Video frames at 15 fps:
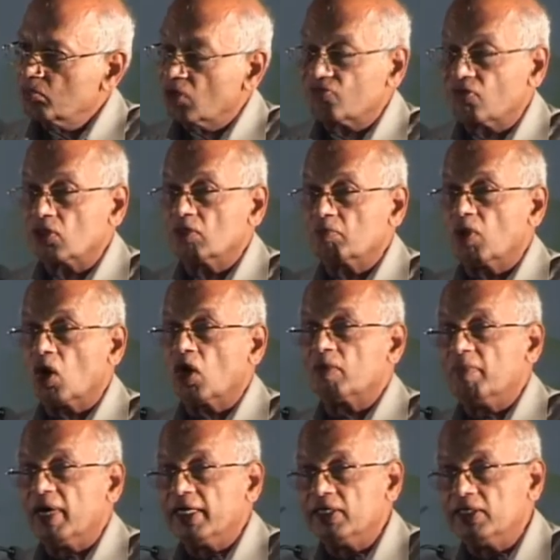But for the
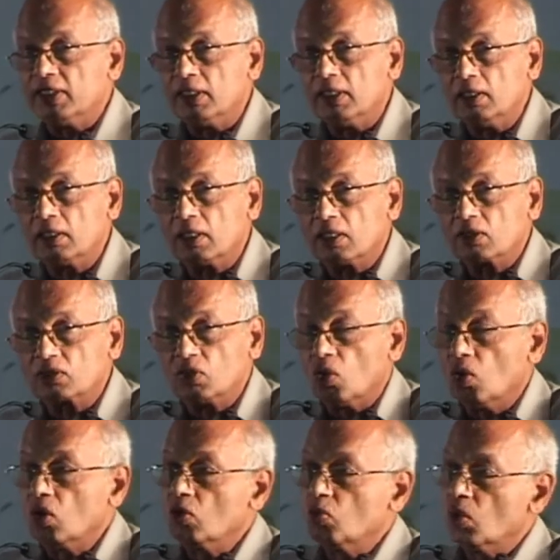broad-minded, the
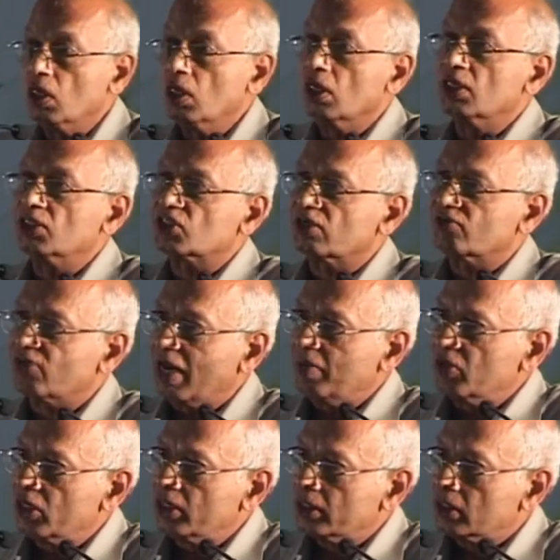whole world is a
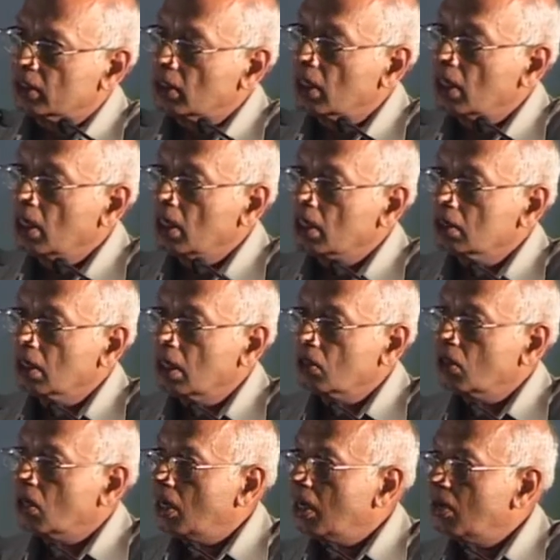family.
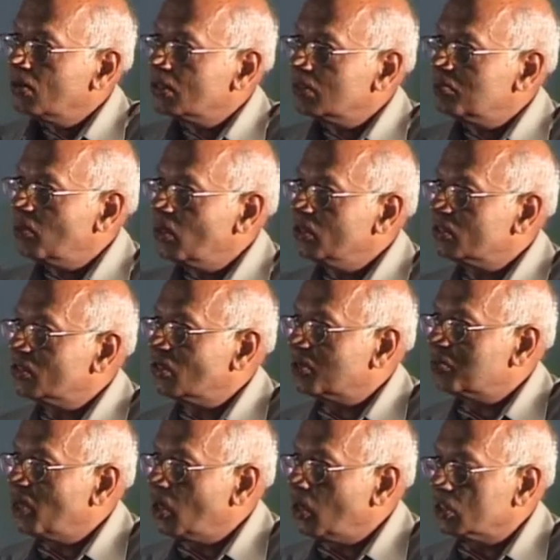Now, our
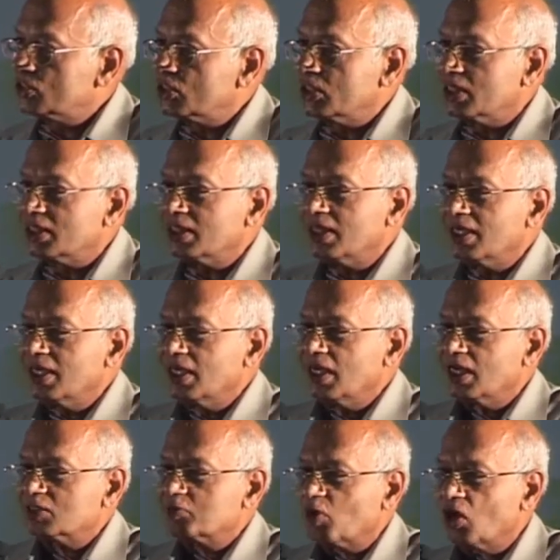molecular biology
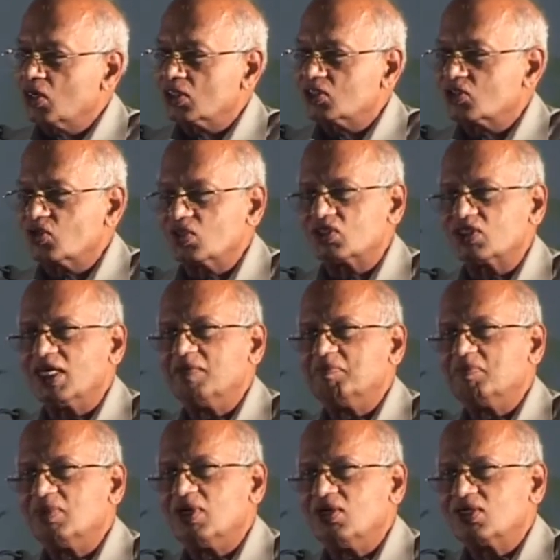has brought us to the
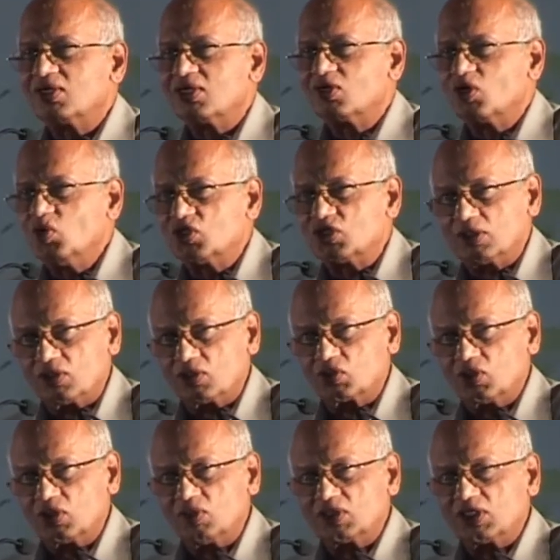same conclusion.
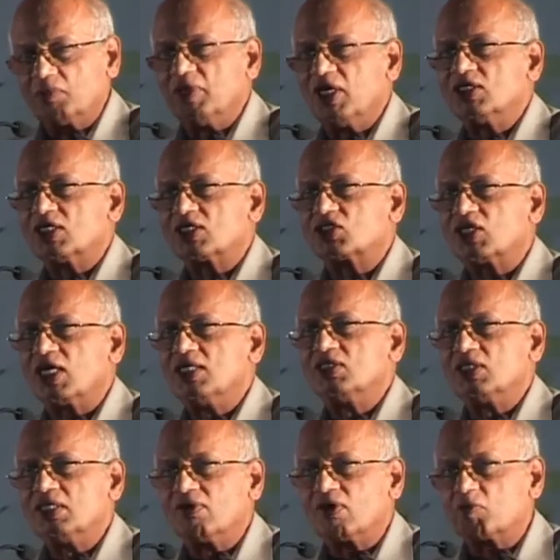So there is a major
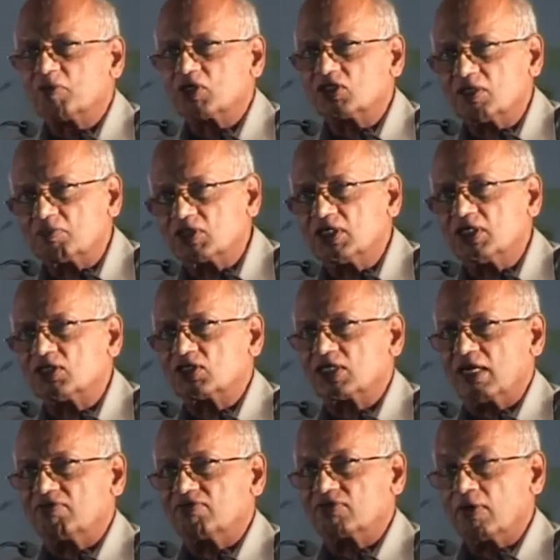change in our perception
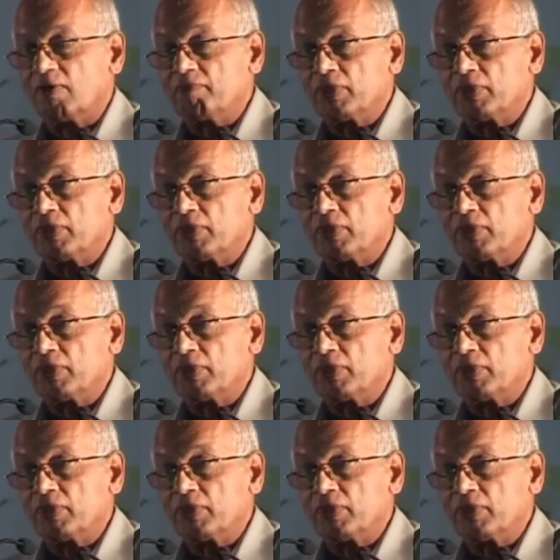itself.